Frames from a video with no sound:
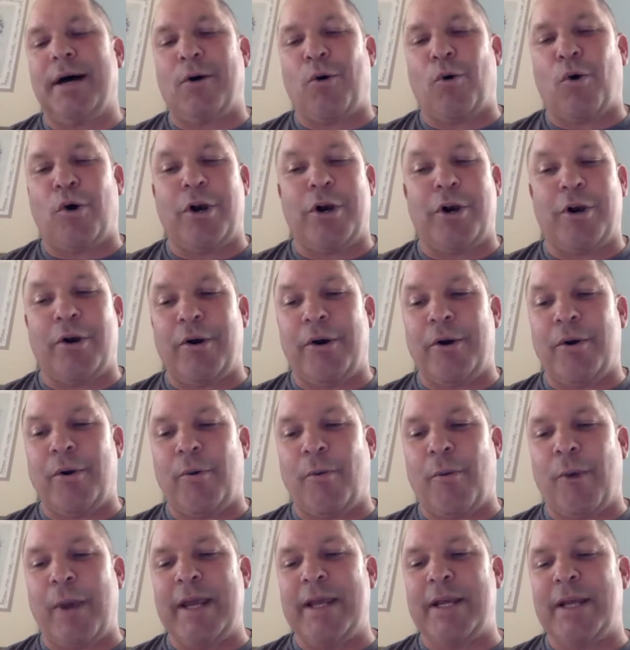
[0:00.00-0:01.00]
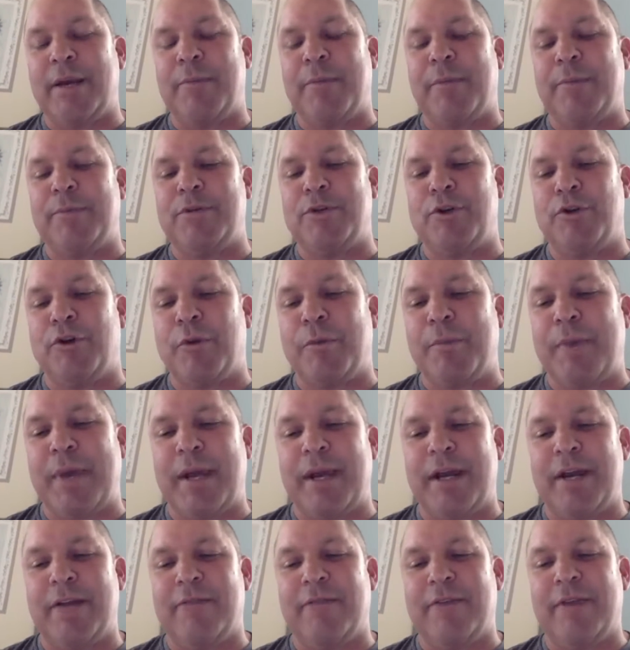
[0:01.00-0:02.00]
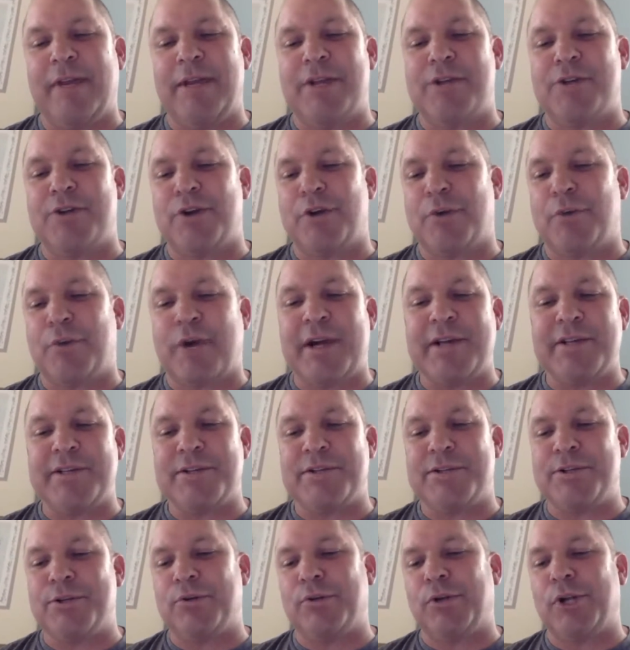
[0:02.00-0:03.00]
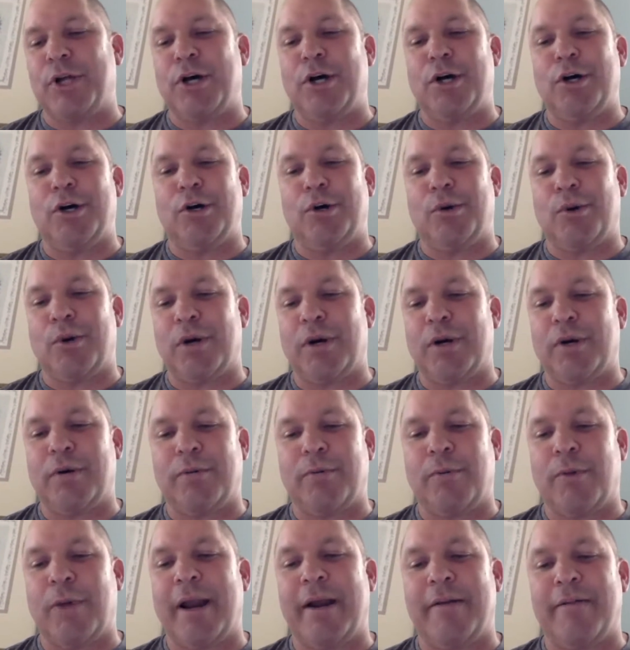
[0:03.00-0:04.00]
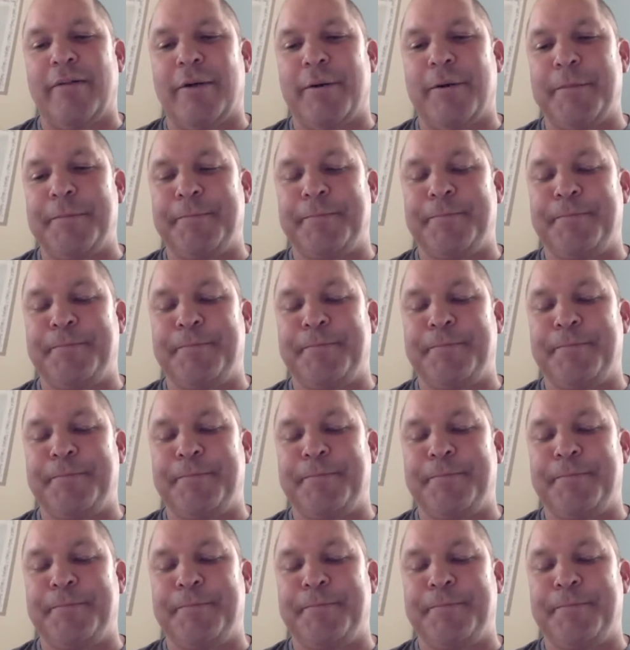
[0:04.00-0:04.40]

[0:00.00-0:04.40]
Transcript: or you're in a way too competitive niche, or your price is too low, or whatever.